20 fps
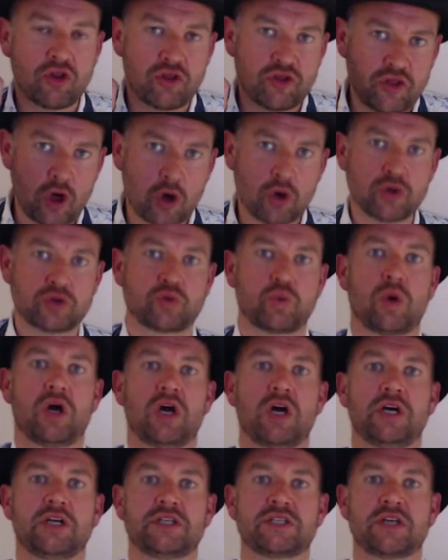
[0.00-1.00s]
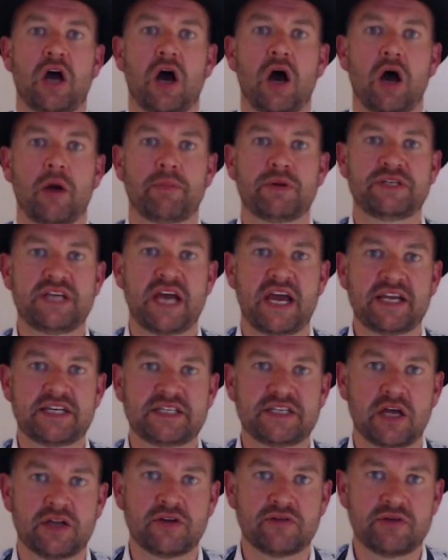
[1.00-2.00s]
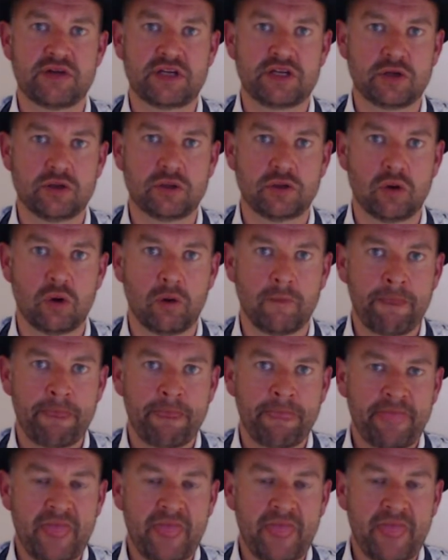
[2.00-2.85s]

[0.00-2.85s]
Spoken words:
Those words are protected under EU law.